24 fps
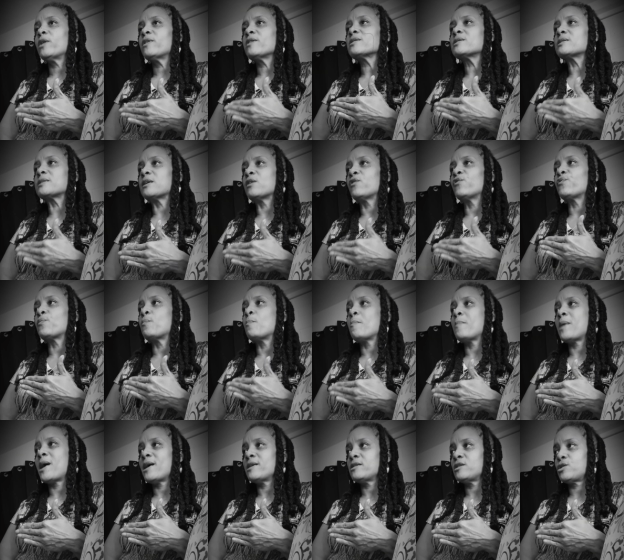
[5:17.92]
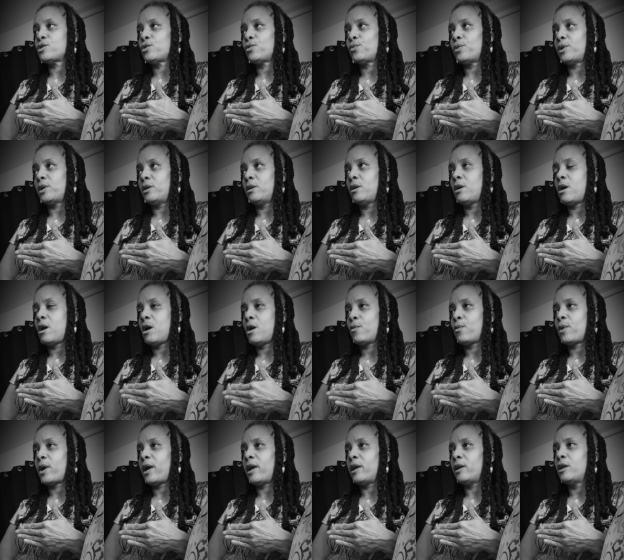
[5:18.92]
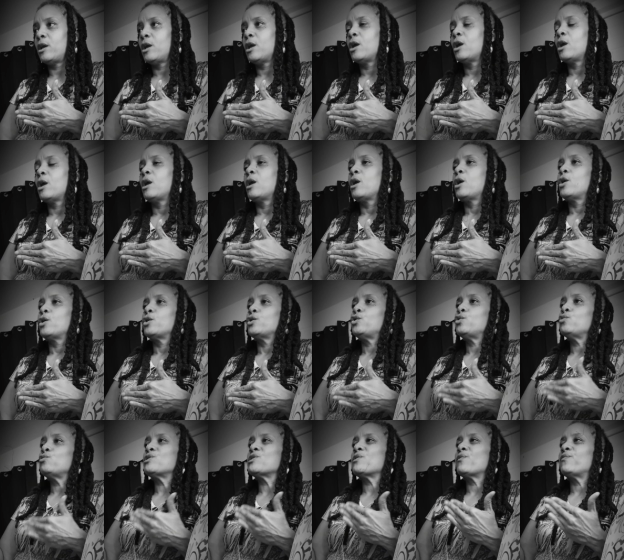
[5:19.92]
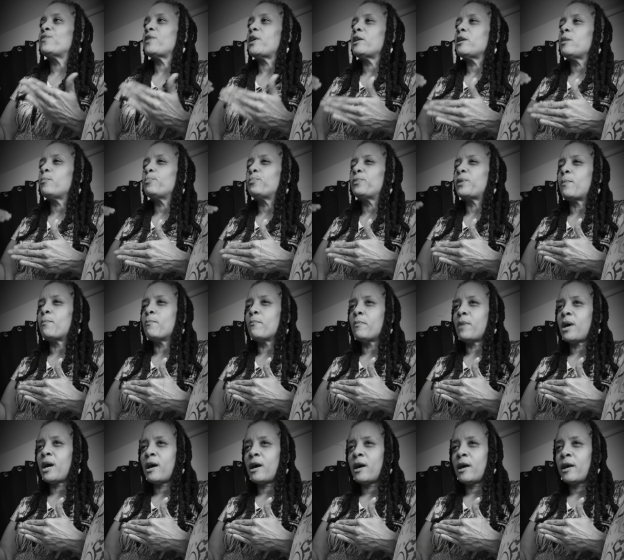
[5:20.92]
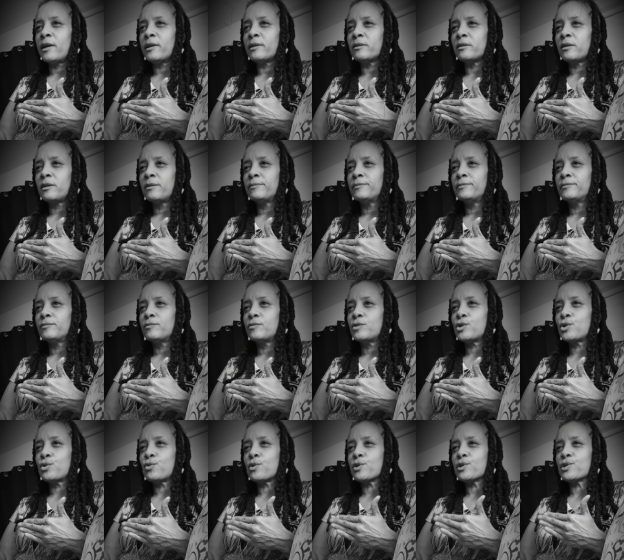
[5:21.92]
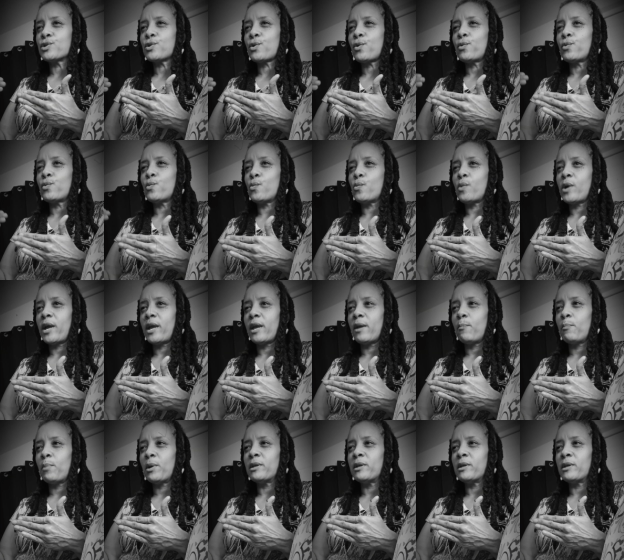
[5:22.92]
self mastery, all right, you develop the mind to a certain way.